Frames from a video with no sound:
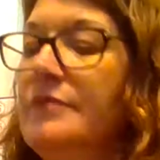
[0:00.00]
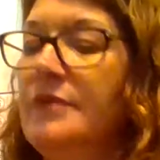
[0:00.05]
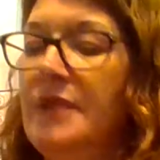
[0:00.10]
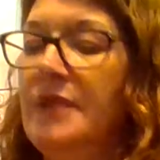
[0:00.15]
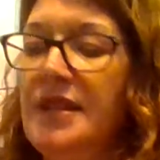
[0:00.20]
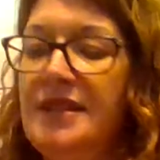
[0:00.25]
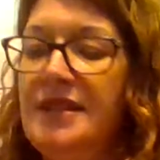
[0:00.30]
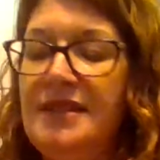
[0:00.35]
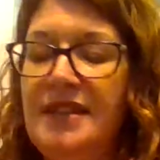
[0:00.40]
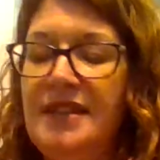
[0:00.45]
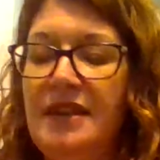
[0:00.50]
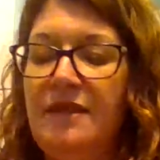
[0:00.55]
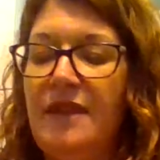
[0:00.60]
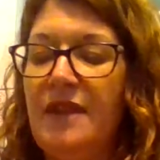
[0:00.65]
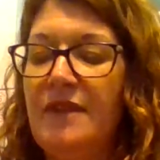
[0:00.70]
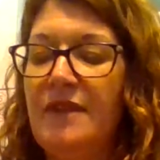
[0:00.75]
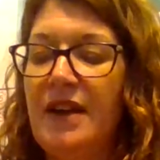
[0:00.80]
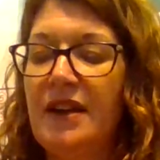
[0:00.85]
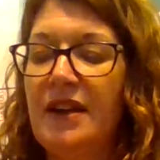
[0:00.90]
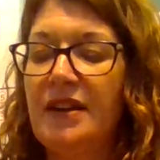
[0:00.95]
Let's see if I
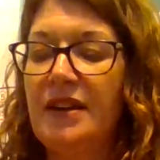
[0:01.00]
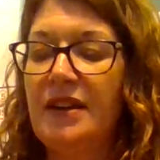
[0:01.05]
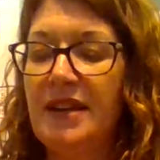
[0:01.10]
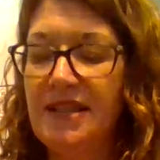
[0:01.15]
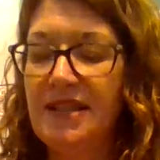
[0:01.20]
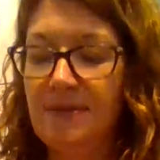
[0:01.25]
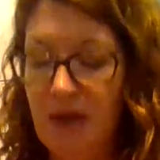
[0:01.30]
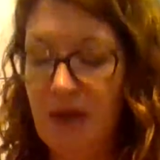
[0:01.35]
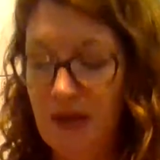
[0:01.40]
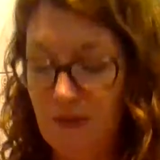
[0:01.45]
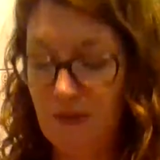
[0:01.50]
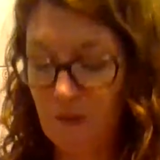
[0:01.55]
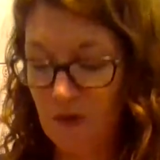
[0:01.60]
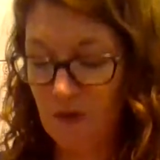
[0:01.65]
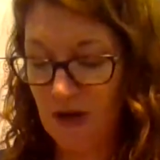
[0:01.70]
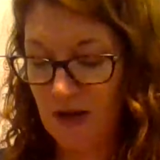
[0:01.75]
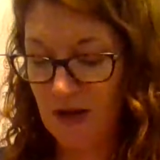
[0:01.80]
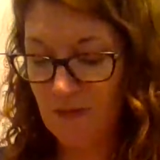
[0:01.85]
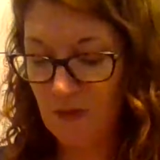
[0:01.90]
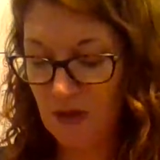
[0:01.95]
recognize my number.
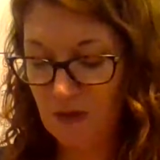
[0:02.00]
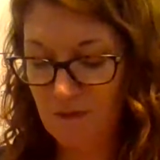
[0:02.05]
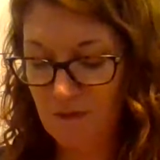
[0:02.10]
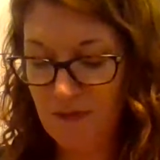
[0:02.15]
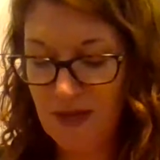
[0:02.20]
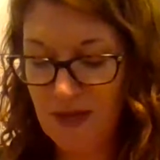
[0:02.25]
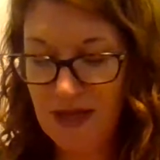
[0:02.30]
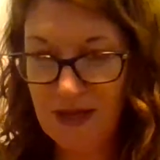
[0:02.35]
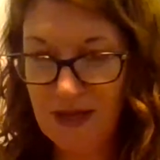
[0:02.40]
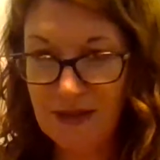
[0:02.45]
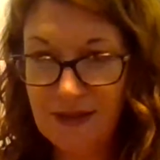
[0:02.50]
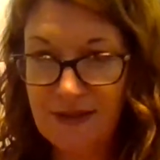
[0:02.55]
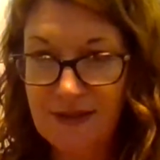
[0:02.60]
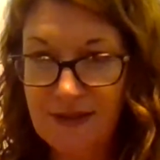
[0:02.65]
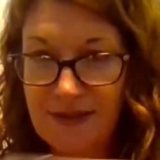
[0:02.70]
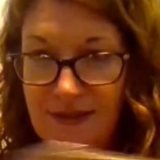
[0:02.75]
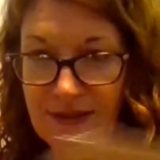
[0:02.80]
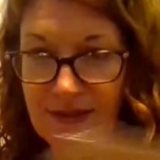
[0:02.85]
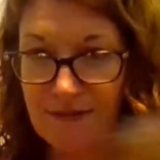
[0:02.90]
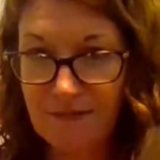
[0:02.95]
I'm going to mix
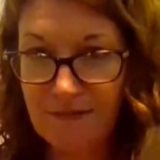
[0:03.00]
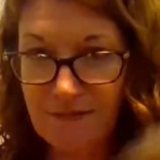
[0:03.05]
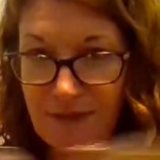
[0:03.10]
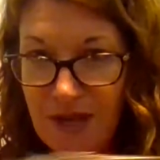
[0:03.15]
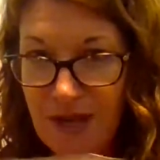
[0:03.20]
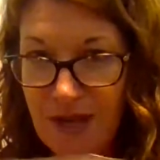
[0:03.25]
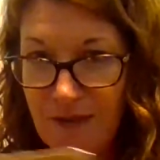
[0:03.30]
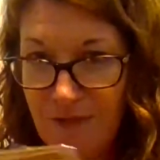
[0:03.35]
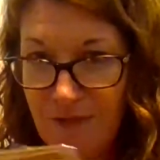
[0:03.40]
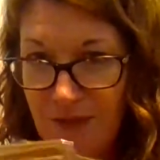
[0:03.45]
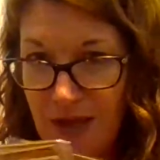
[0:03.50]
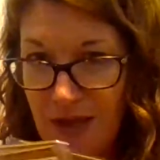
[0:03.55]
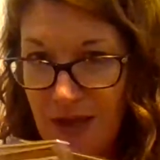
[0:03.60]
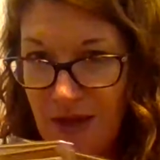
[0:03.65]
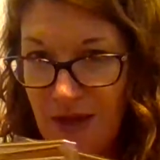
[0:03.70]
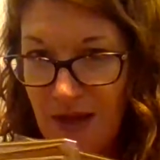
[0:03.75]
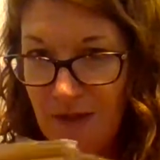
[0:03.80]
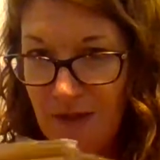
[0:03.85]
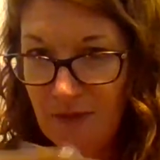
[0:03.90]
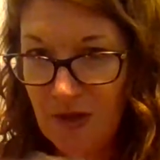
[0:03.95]
them up.
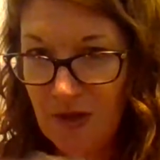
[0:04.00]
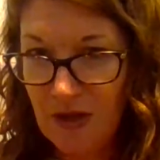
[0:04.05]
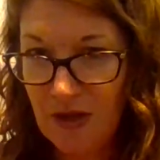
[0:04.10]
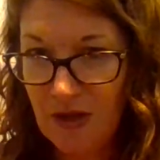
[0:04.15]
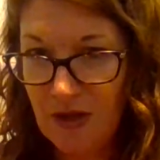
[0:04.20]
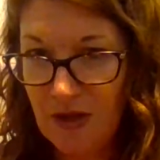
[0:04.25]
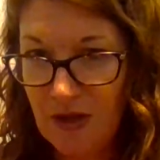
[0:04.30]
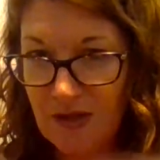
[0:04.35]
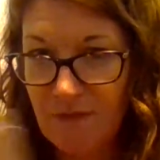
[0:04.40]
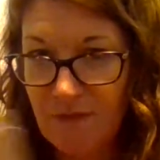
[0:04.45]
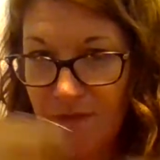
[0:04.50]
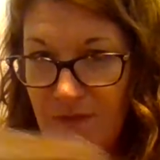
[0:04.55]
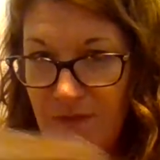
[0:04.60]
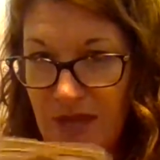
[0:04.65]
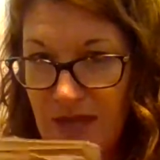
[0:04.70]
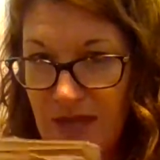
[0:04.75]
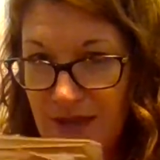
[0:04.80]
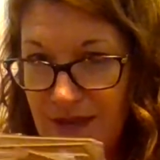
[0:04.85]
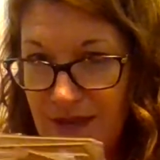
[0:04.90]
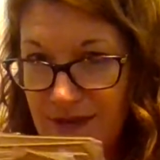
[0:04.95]
I'm going to
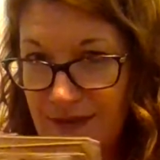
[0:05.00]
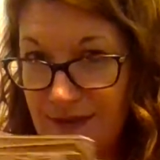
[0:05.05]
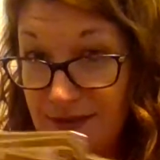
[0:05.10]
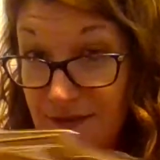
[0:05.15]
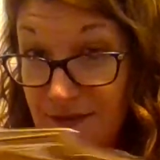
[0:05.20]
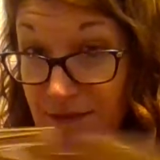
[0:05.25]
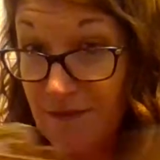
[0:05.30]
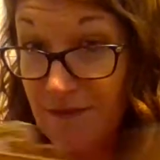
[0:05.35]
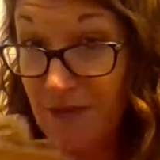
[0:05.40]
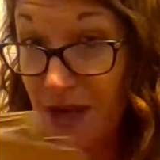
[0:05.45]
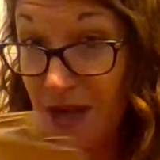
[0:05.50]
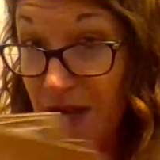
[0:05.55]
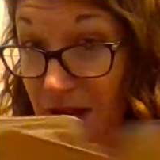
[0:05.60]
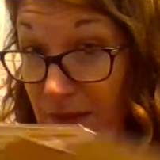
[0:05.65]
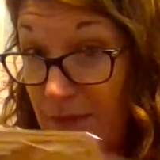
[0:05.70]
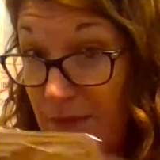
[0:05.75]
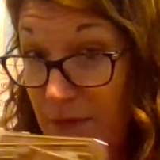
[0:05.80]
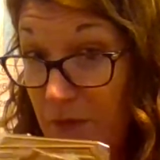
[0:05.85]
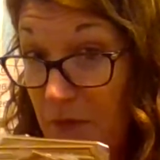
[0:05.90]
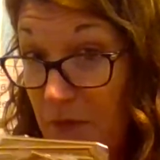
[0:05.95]
mix them up.